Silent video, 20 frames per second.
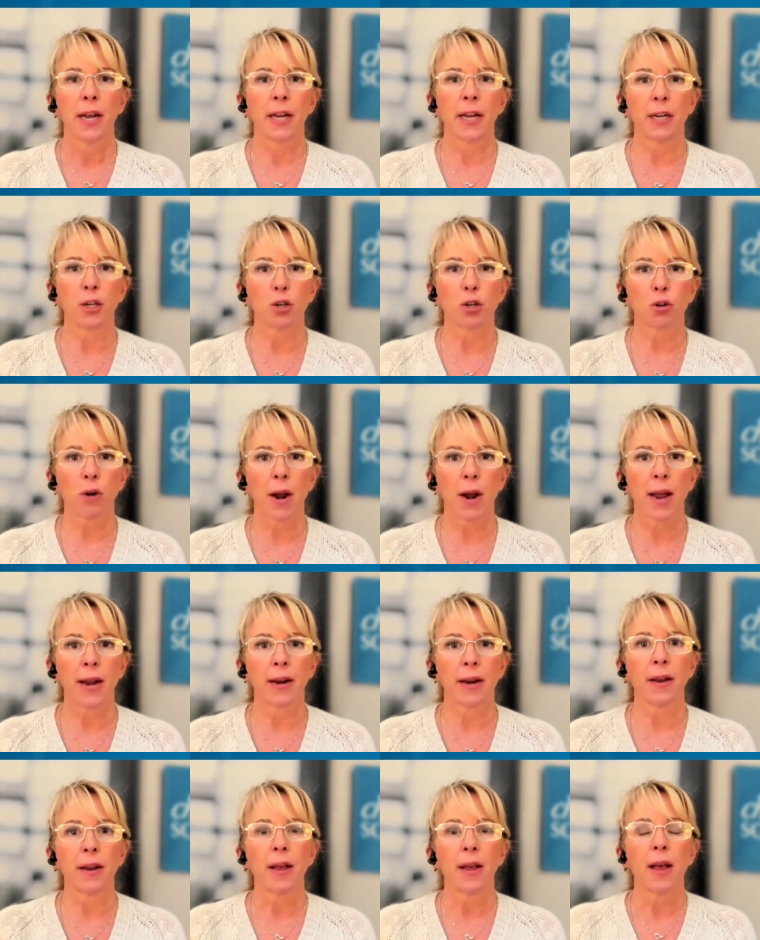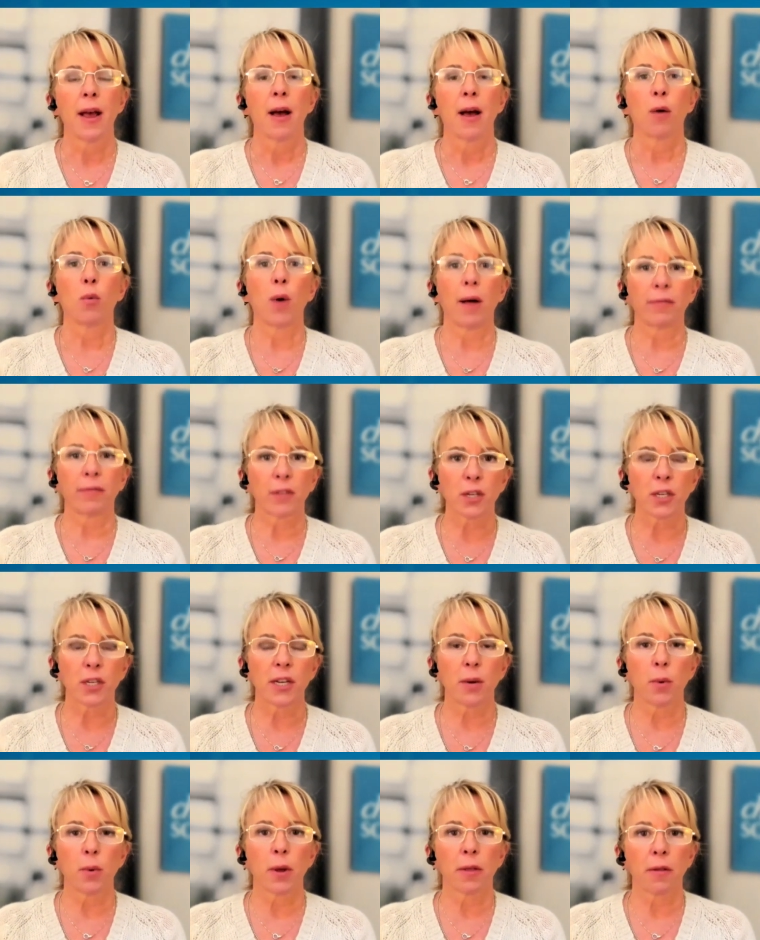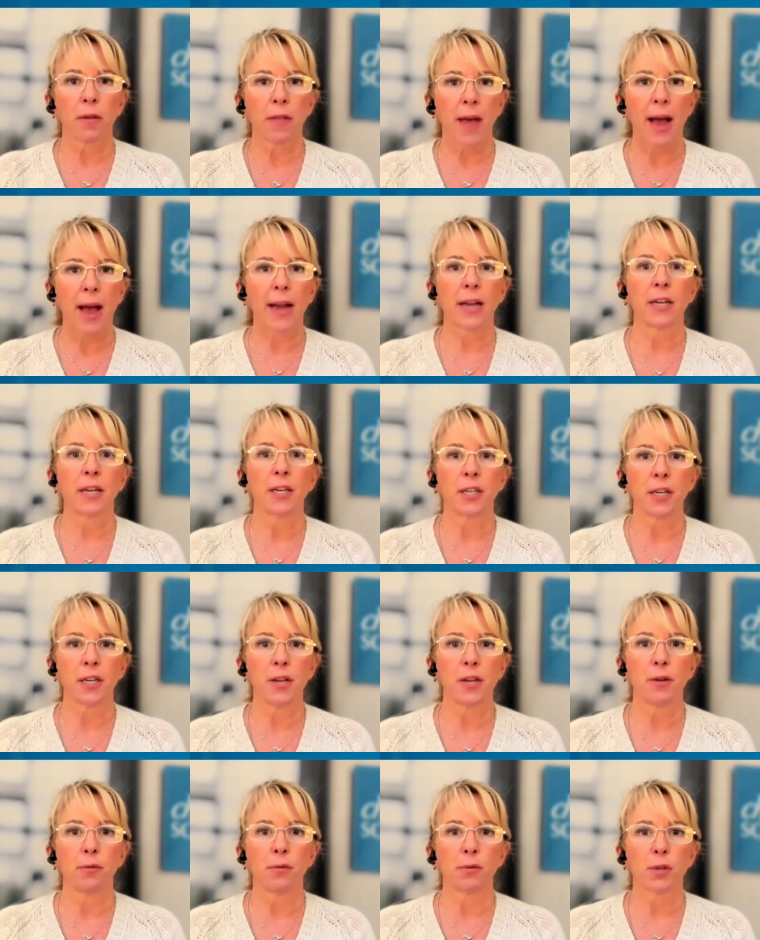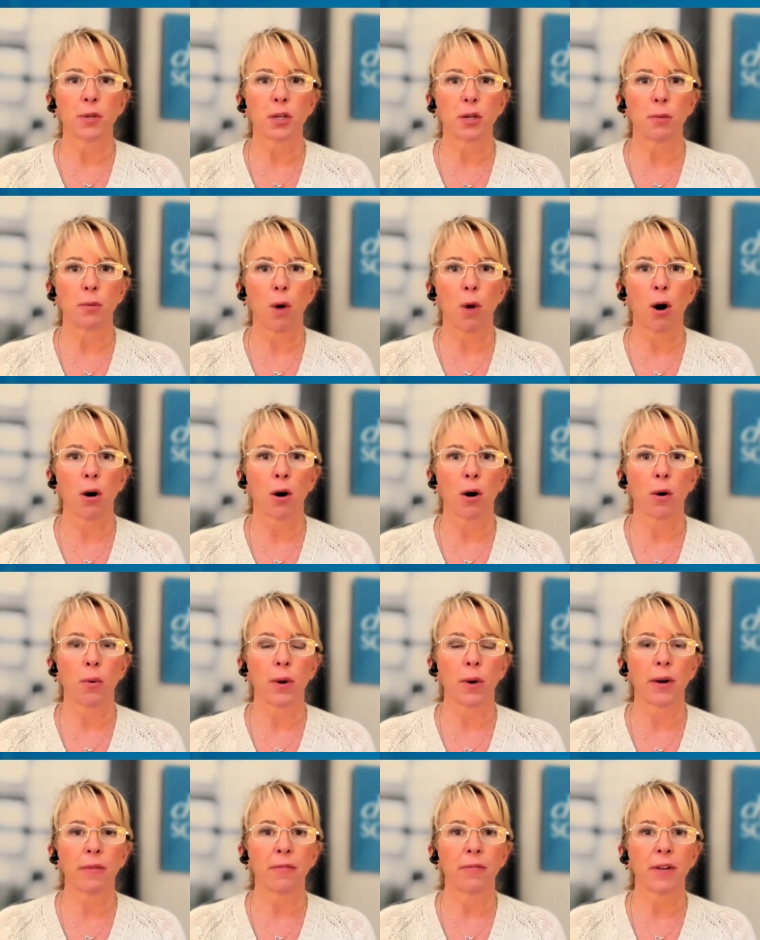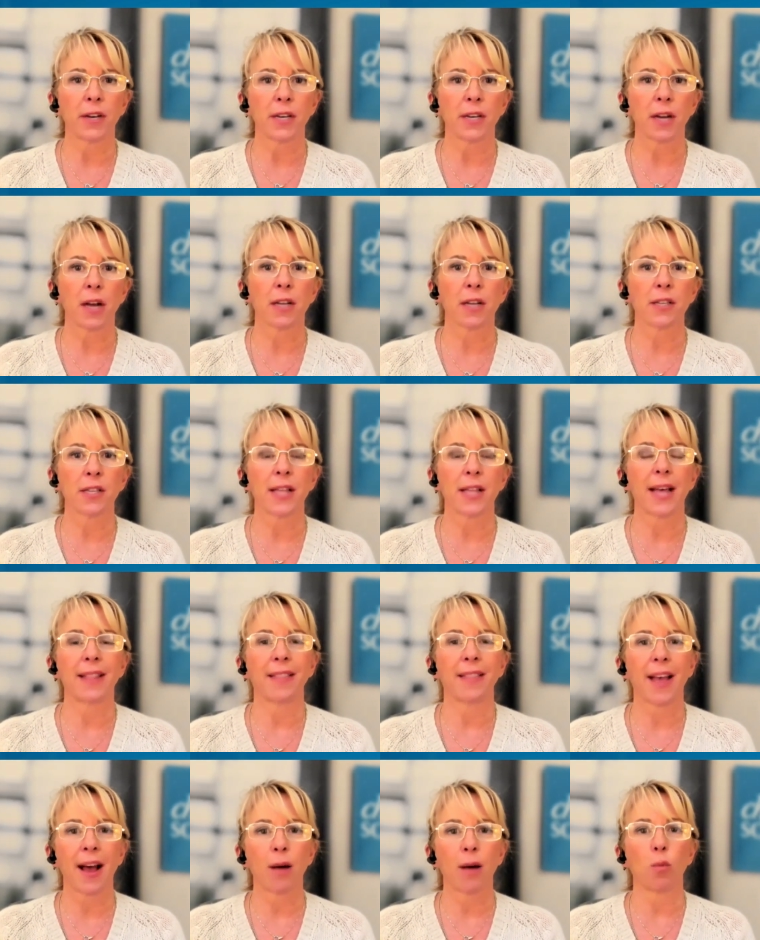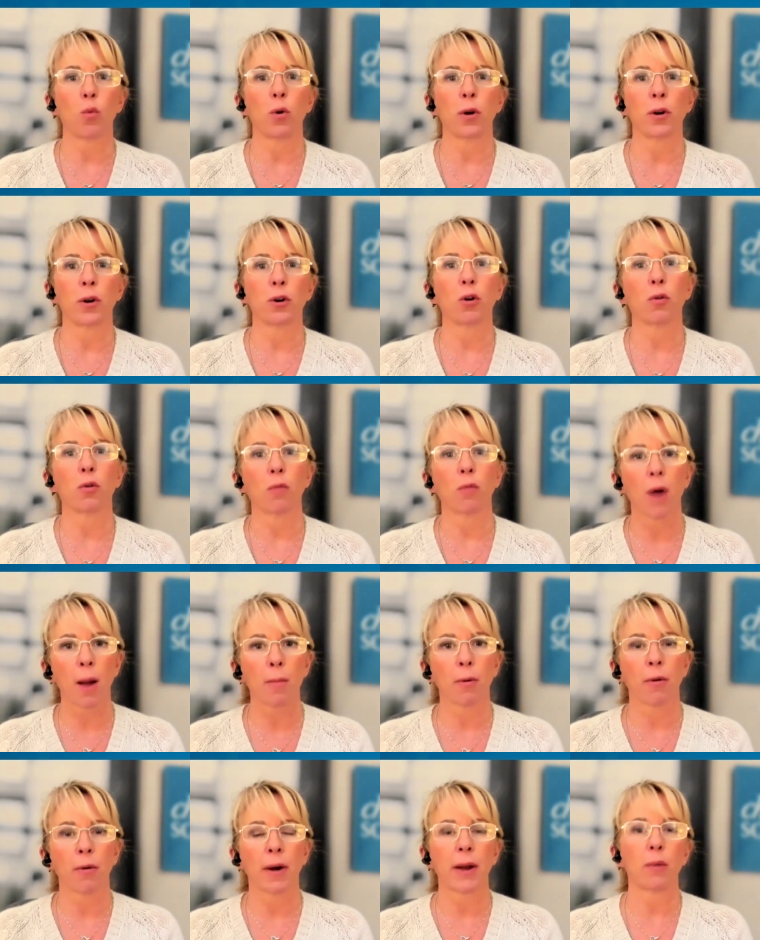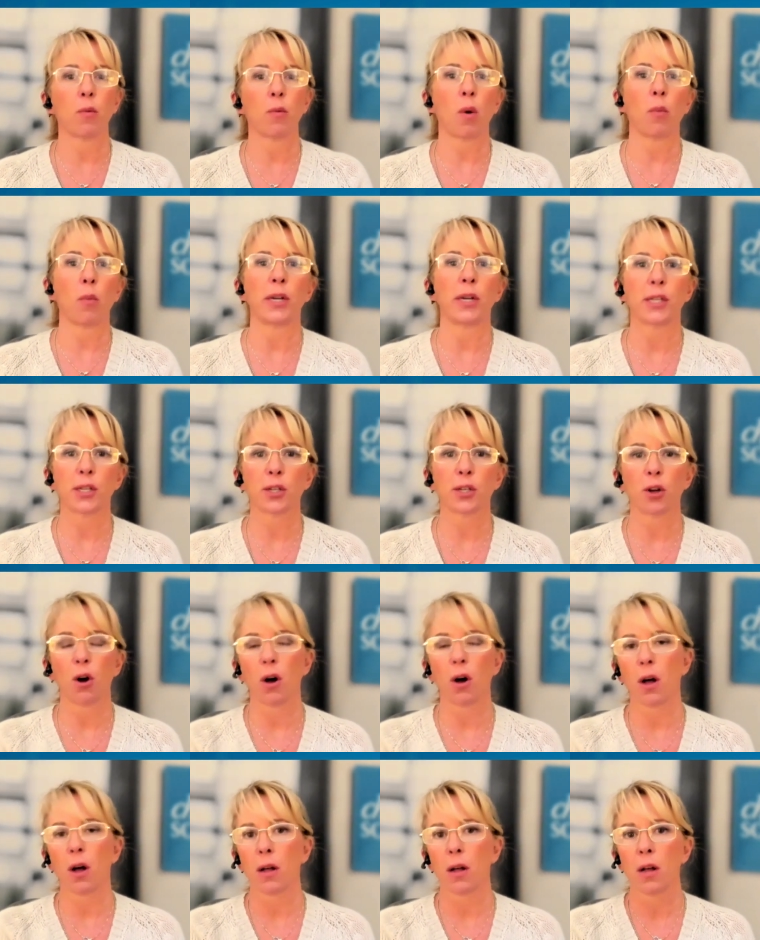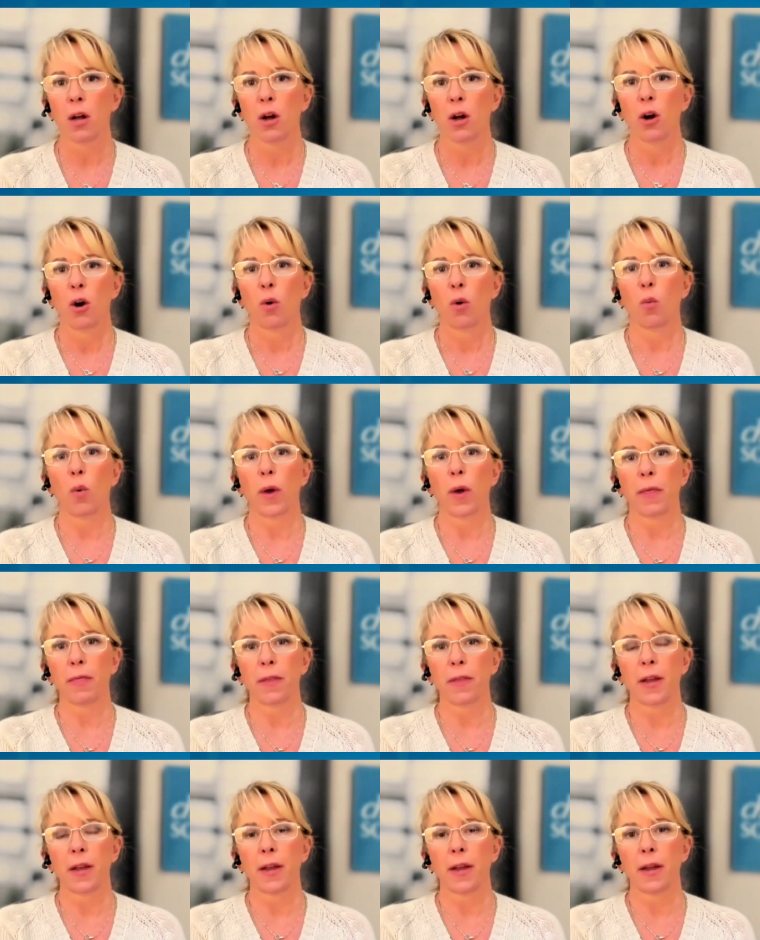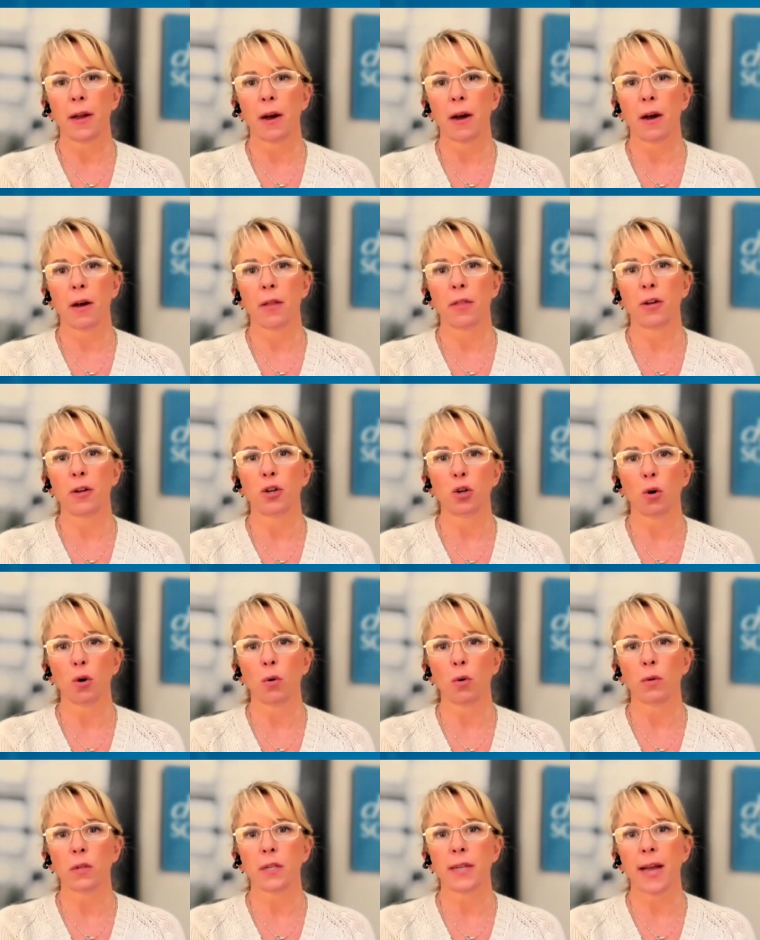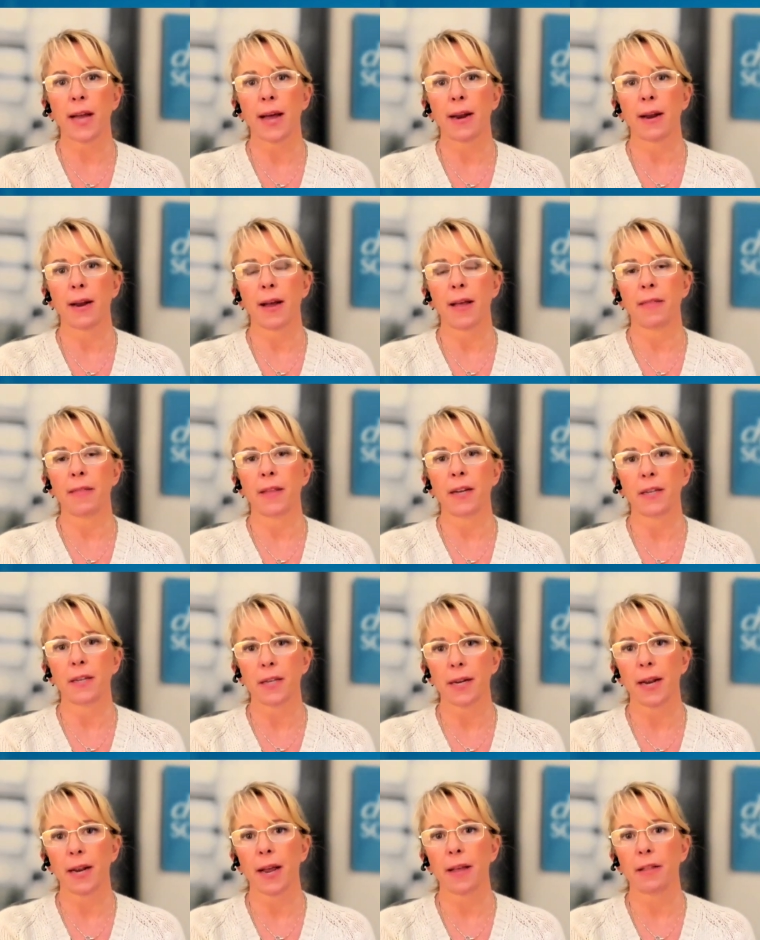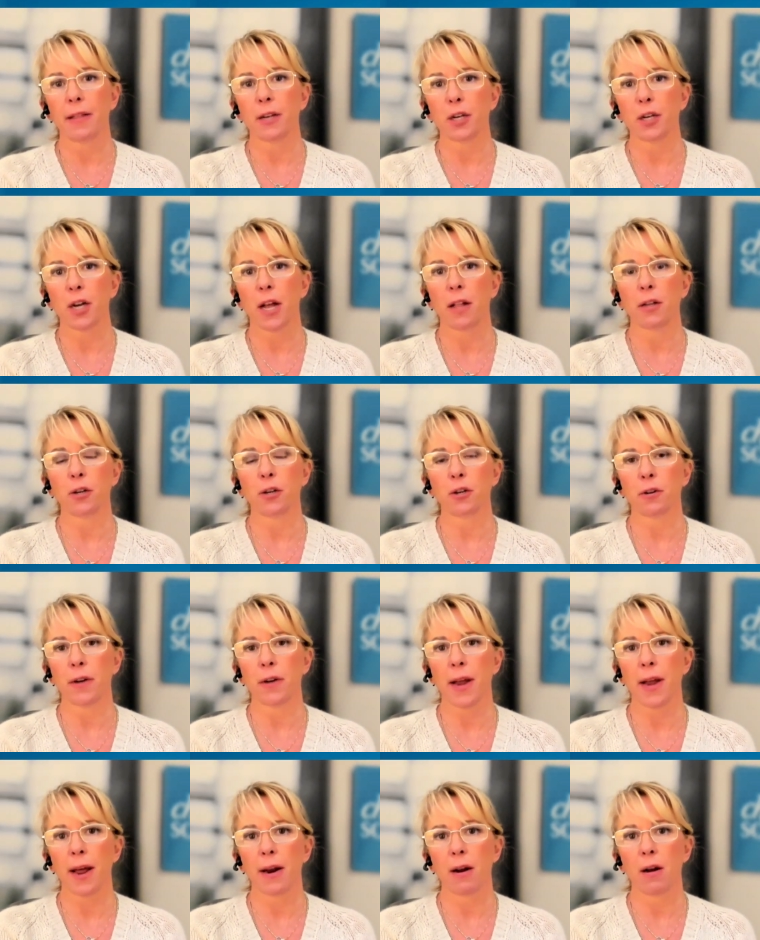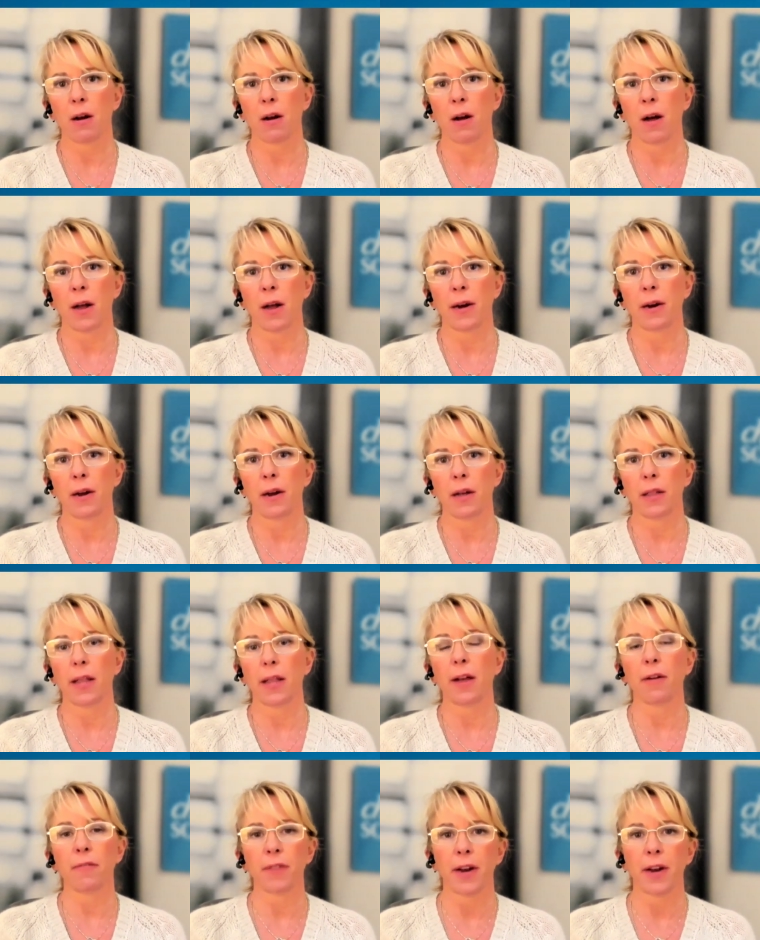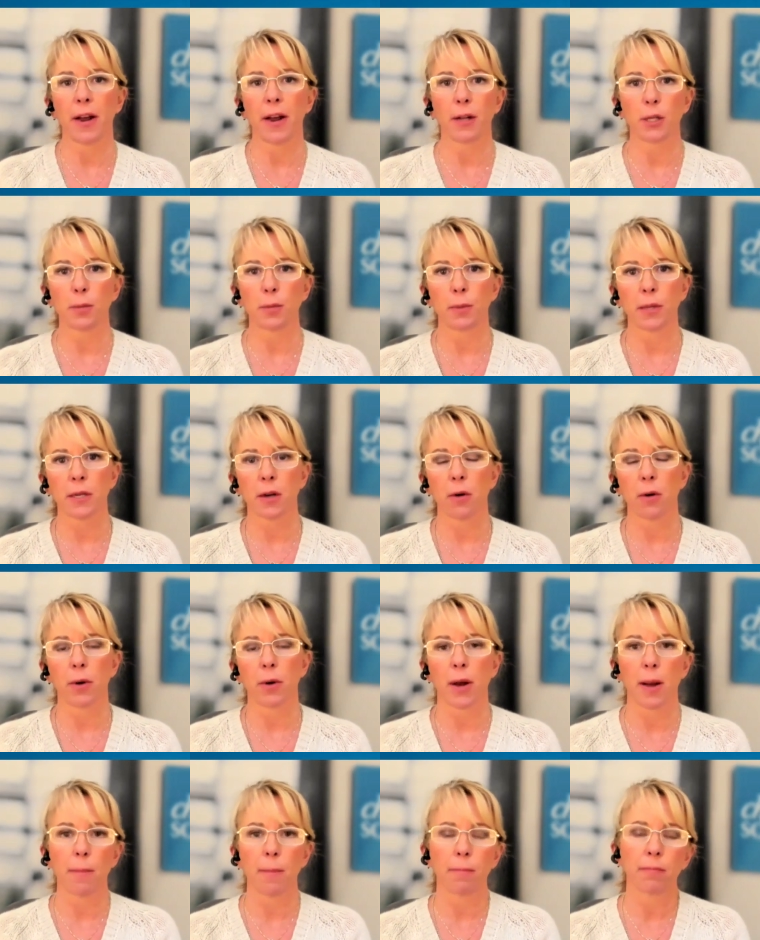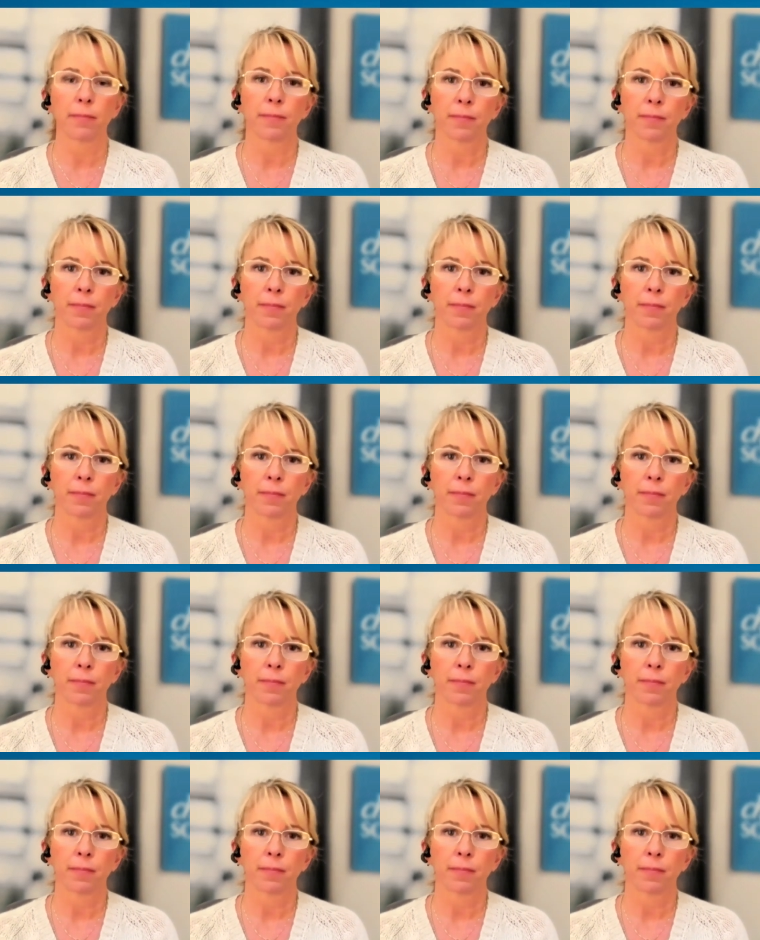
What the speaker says: in trend. We'll have to see whether that continues tomorrow. And if it does, then that would corroborate what we saw with the JOLTS data, and then today the Challenger data on layoff announcements going up.